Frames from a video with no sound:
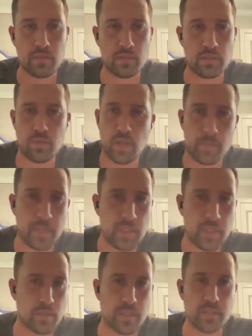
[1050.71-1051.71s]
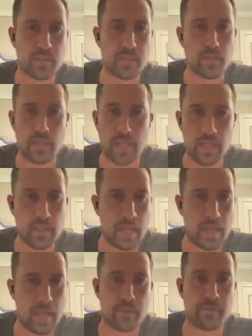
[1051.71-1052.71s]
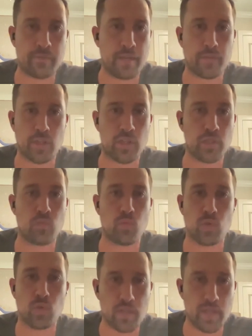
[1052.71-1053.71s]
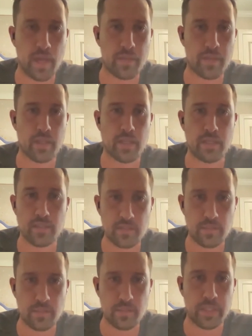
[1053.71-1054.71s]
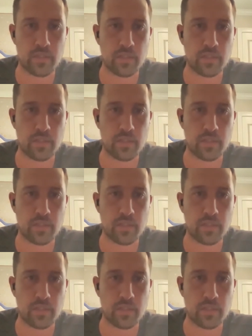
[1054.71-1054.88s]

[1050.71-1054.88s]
Come in early, stay late, have good work ethic and discipline.